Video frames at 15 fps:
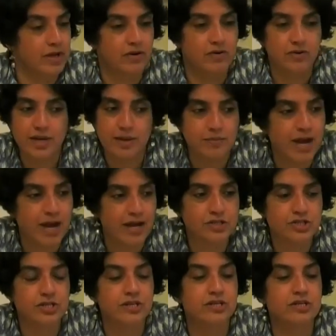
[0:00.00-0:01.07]

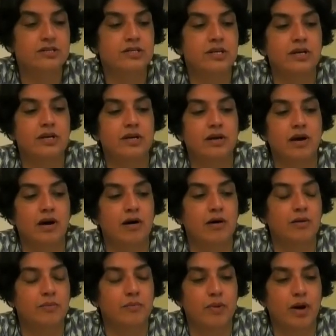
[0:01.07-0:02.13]
reimagined,
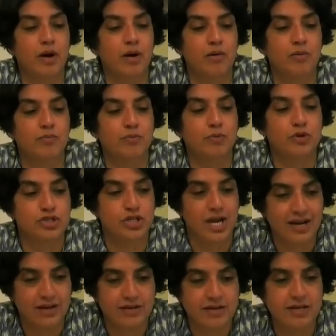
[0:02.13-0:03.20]

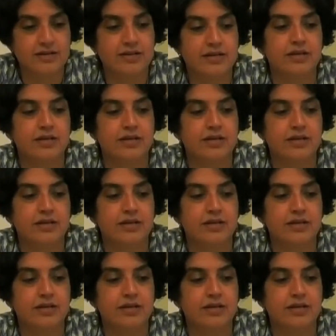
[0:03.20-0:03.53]
projected,